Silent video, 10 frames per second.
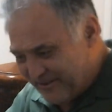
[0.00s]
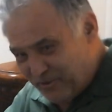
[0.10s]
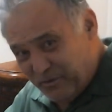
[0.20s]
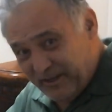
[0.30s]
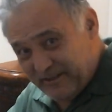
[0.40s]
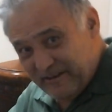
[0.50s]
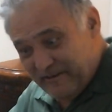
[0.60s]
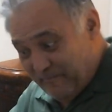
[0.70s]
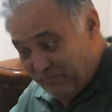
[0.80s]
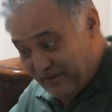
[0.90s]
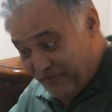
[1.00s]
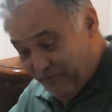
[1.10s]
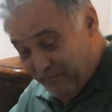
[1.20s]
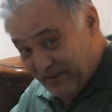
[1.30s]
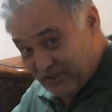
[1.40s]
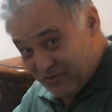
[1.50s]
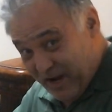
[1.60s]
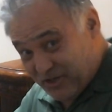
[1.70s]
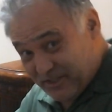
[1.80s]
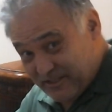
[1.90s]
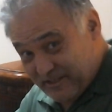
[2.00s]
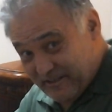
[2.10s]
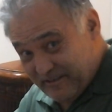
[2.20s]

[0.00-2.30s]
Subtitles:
As you're putting it, but it stretches.